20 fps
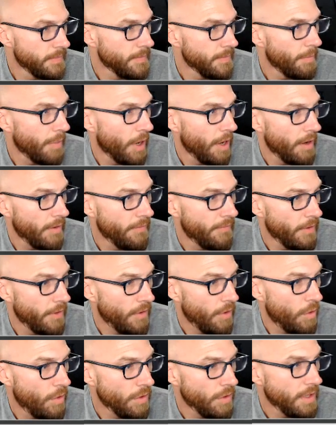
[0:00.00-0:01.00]
Par for the
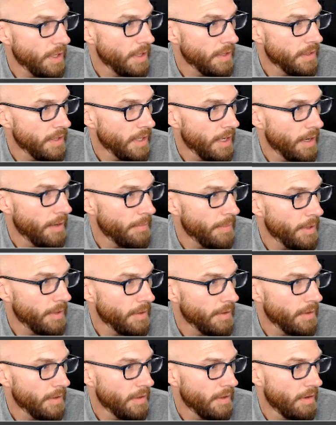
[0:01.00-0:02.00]
course on top.
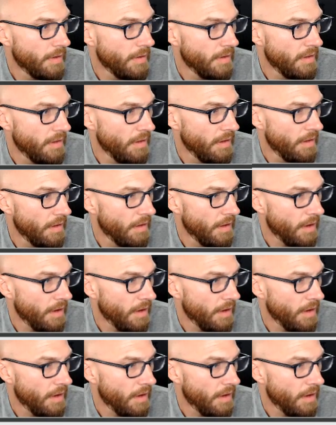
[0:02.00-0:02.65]
Yuck.